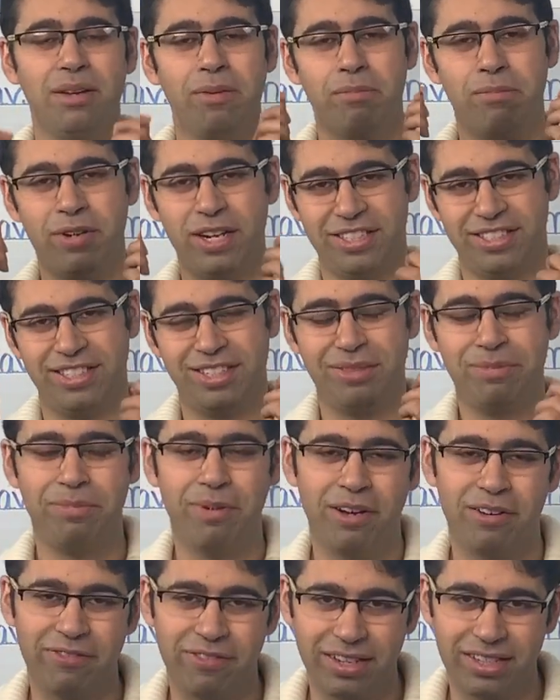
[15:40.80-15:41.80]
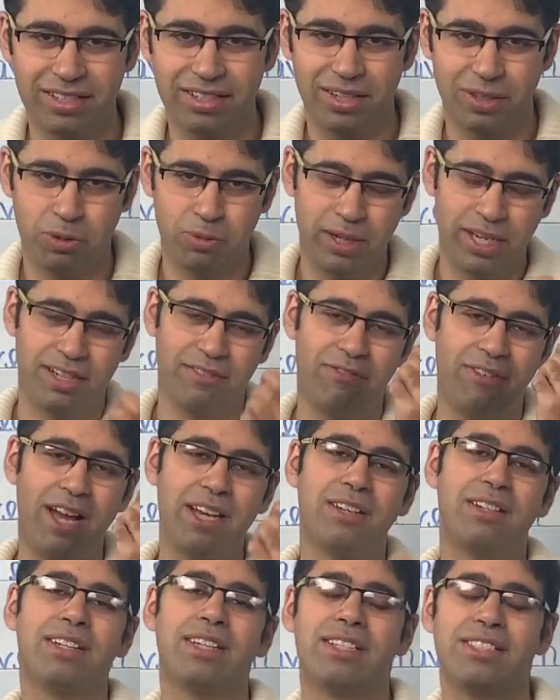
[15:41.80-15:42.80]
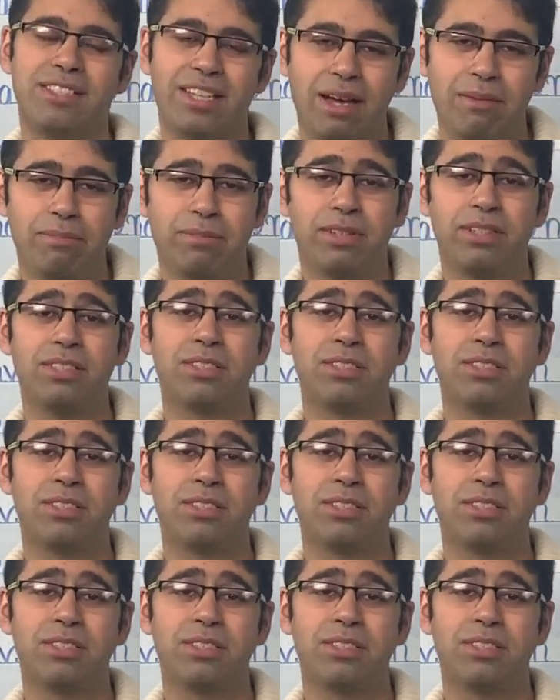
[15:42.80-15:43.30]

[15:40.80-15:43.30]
present perfect. A quick final example.